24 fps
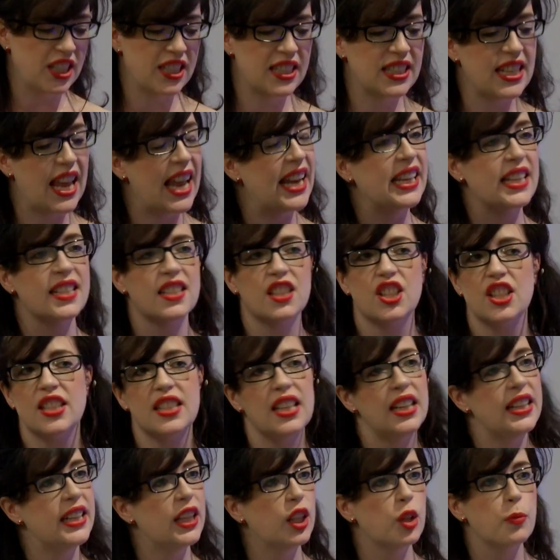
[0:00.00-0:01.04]
telling us just a
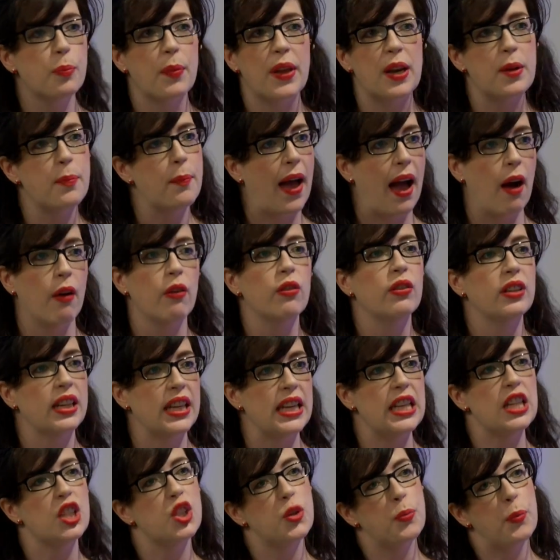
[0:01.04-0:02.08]
little bit about
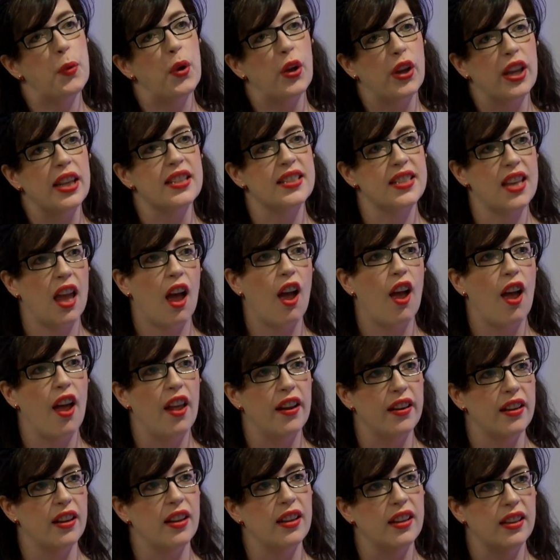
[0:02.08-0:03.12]
each book in
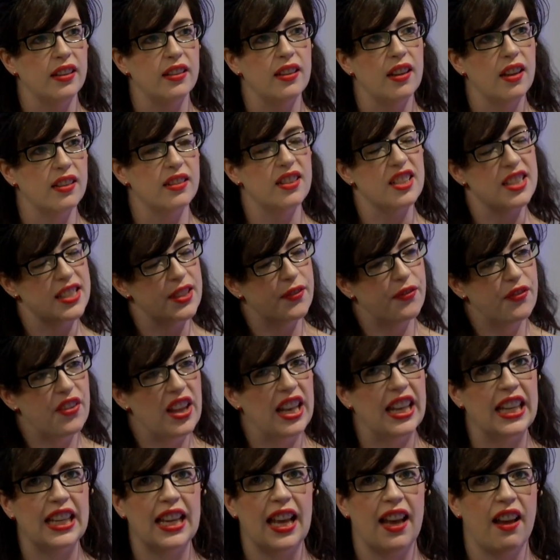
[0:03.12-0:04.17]
turn and just
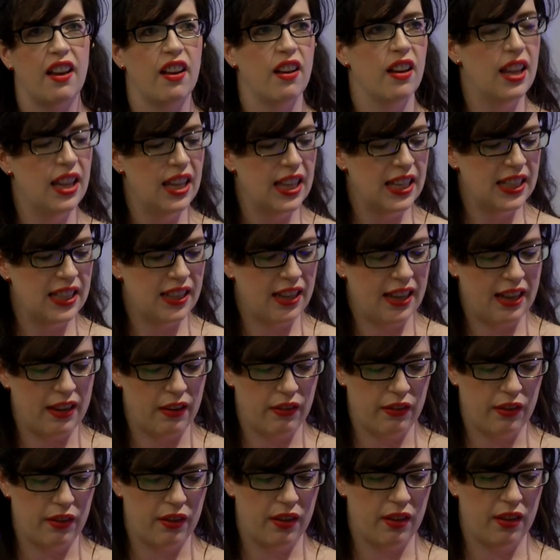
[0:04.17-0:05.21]
filling our
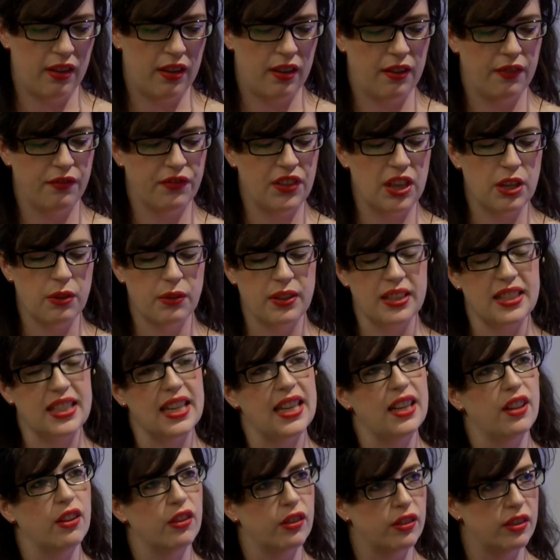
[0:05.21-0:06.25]
viewers
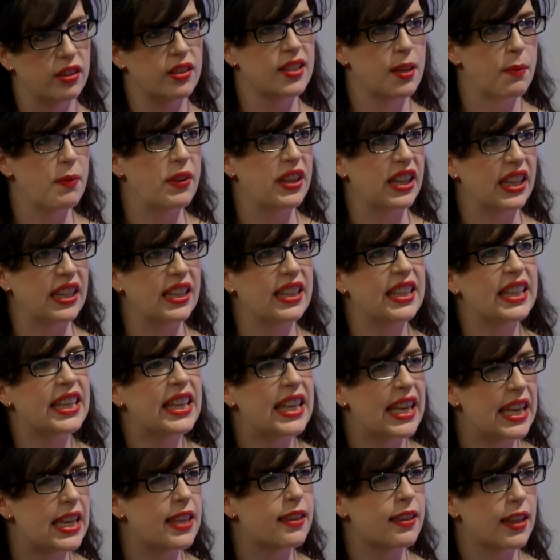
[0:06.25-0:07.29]
in on some of the
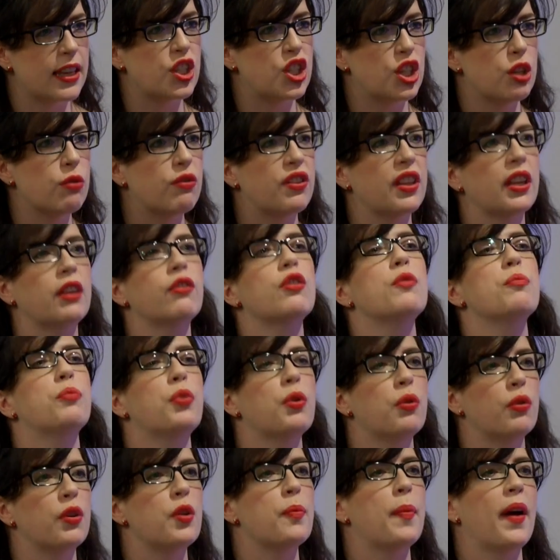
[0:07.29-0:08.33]
key things you think are
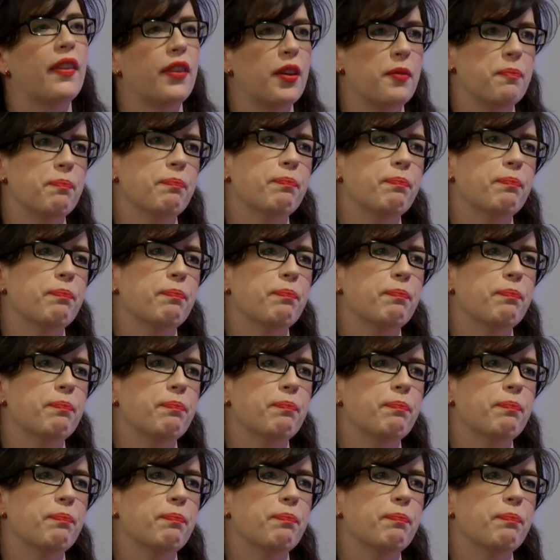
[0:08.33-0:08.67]
important about them.